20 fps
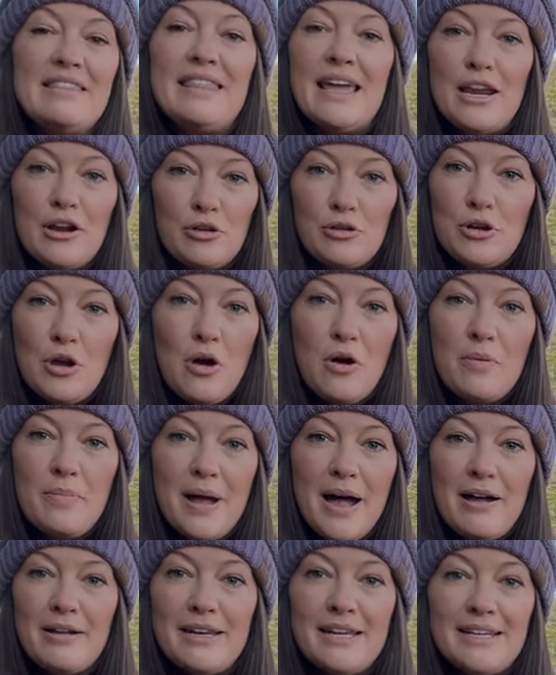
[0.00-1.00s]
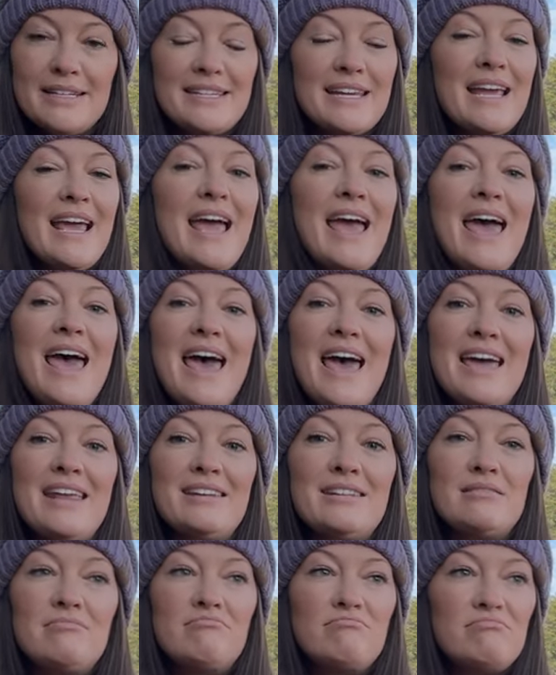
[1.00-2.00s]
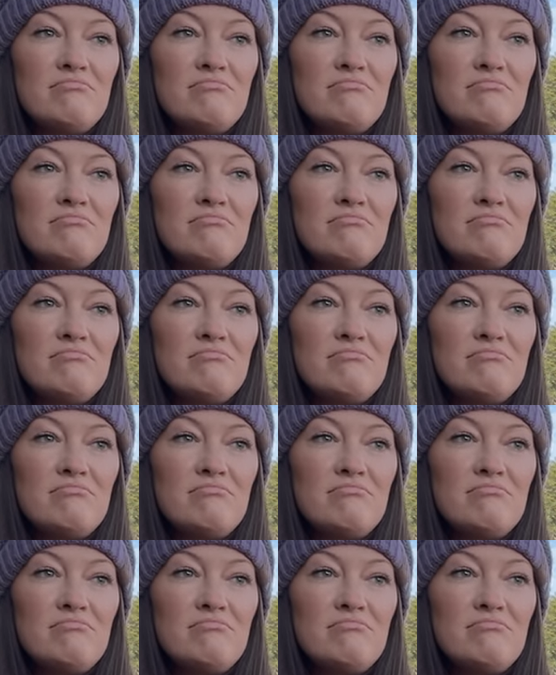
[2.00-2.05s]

They don't know about it and